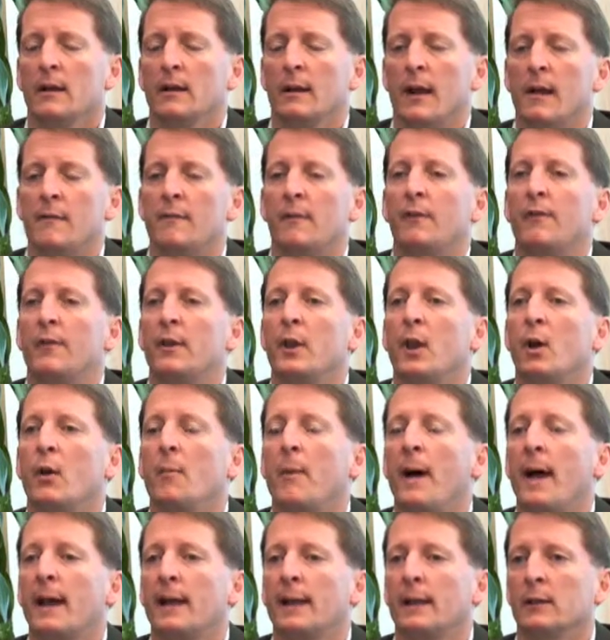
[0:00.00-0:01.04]
Dave, if you go
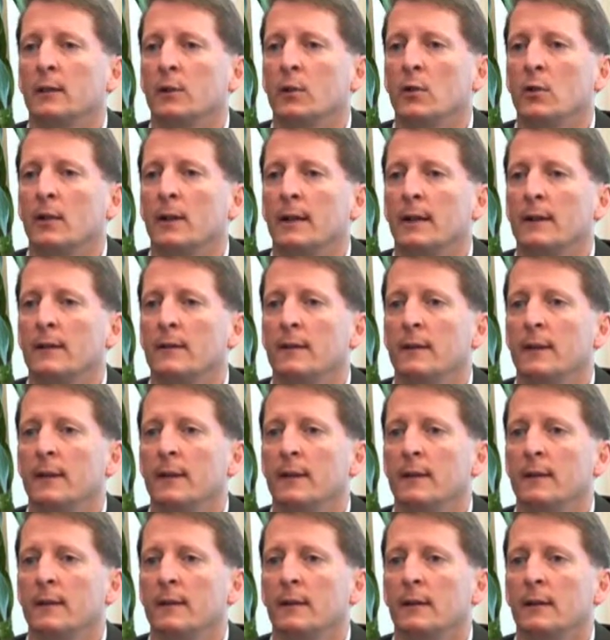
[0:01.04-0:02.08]
back and look at
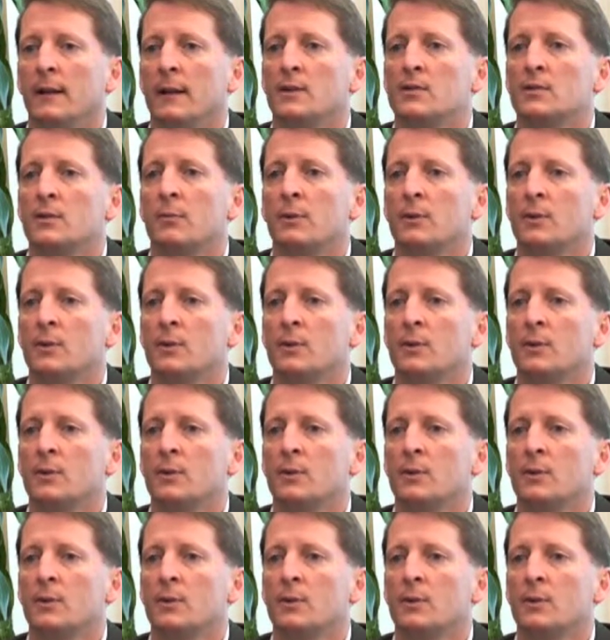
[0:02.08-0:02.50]
the election